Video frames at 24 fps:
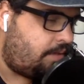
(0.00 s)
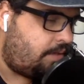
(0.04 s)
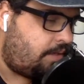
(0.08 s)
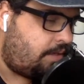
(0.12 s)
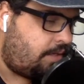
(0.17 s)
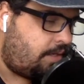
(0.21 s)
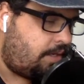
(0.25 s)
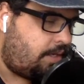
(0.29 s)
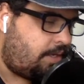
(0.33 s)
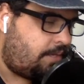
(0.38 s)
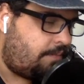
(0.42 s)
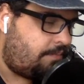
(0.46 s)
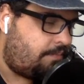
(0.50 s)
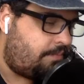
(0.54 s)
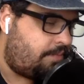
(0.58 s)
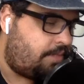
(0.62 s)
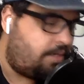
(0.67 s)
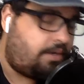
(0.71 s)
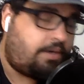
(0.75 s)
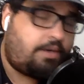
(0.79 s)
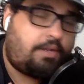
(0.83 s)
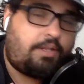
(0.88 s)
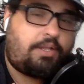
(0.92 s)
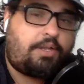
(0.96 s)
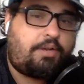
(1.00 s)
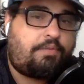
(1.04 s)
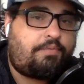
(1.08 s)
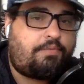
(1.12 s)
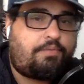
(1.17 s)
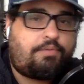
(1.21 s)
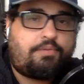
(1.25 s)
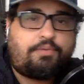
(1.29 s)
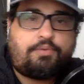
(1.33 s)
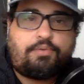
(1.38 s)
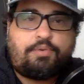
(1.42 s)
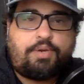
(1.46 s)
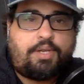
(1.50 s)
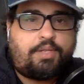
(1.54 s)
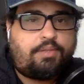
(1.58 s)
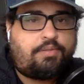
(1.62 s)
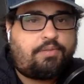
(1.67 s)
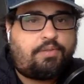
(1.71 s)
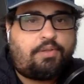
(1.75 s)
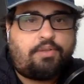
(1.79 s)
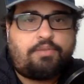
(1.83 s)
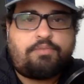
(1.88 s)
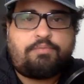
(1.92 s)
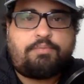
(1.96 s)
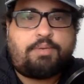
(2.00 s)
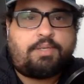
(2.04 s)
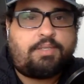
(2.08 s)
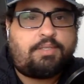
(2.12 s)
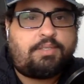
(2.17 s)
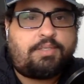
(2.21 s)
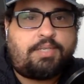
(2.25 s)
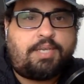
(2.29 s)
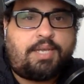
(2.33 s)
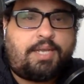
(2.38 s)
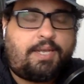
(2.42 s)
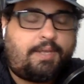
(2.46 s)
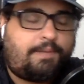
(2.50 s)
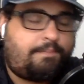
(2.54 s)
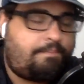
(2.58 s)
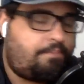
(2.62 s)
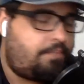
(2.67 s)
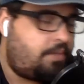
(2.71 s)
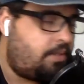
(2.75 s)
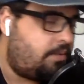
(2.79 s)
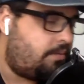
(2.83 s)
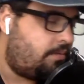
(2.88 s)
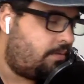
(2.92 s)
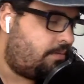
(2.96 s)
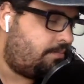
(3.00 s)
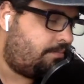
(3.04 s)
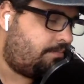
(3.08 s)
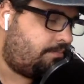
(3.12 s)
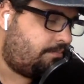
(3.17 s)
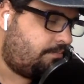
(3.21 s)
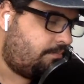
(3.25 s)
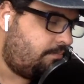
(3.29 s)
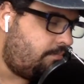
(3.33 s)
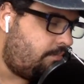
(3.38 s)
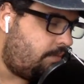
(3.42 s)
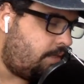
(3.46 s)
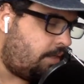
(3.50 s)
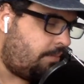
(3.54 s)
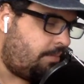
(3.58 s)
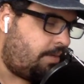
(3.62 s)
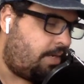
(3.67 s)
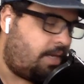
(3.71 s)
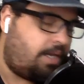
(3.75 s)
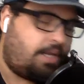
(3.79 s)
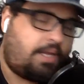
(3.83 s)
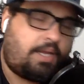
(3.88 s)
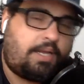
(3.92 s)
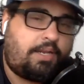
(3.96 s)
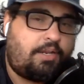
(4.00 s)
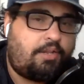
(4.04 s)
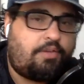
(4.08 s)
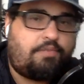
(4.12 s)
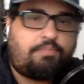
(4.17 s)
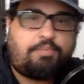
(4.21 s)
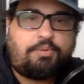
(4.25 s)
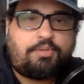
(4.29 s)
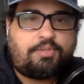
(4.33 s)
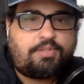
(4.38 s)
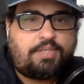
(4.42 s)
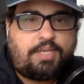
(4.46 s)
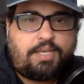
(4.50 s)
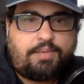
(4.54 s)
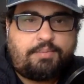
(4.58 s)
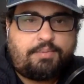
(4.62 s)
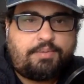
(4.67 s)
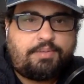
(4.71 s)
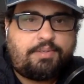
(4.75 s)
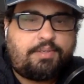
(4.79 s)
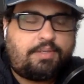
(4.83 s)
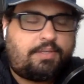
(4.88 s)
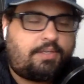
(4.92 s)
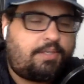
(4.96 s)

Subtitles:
There are a lot of great songs by this guy. I mean, I love Paul Simon.